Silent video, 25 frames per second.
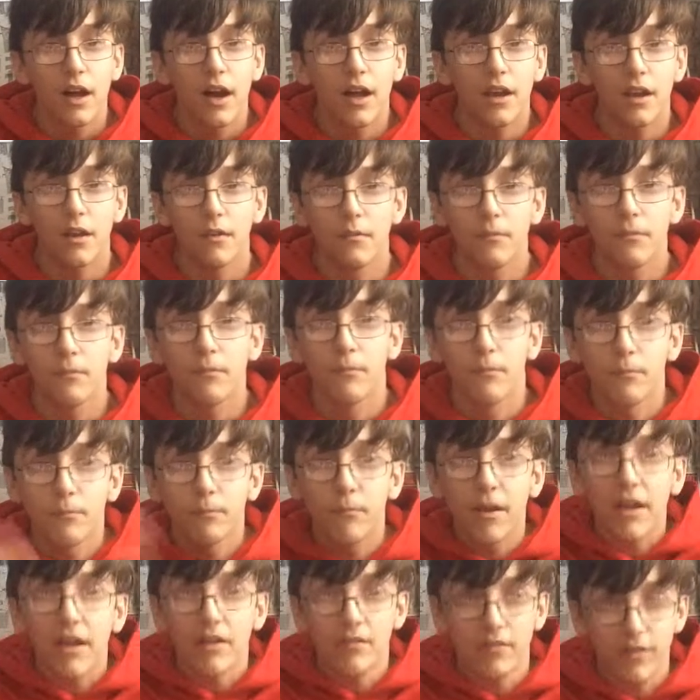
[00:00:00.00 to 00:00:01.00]
and then
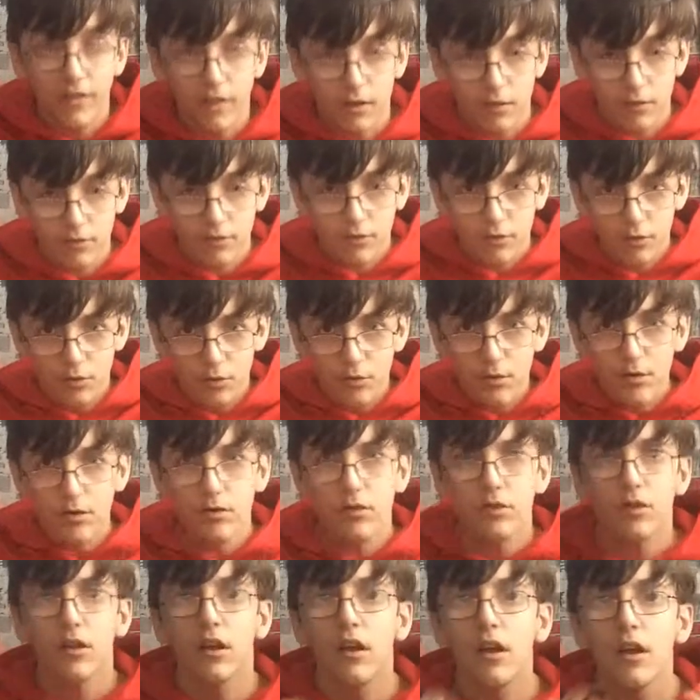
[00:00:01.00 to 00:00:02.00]
make a video, of
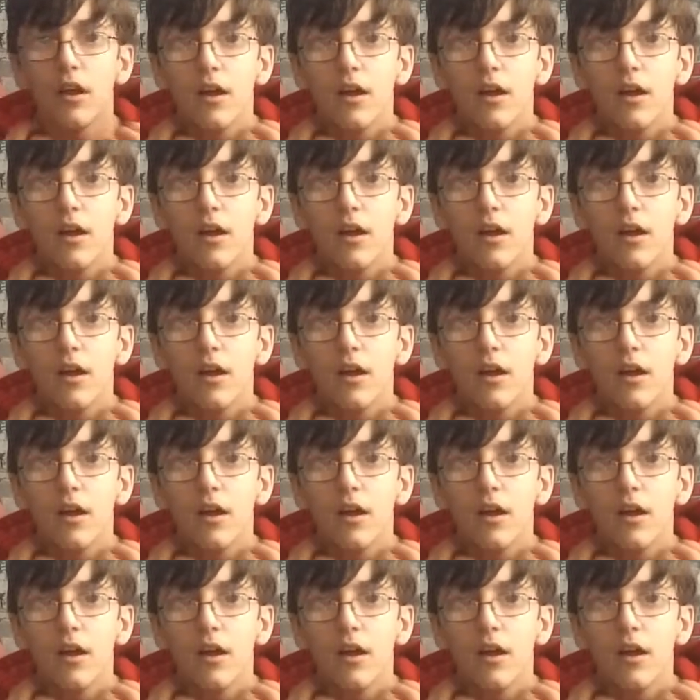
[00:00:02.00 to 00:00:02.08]
course.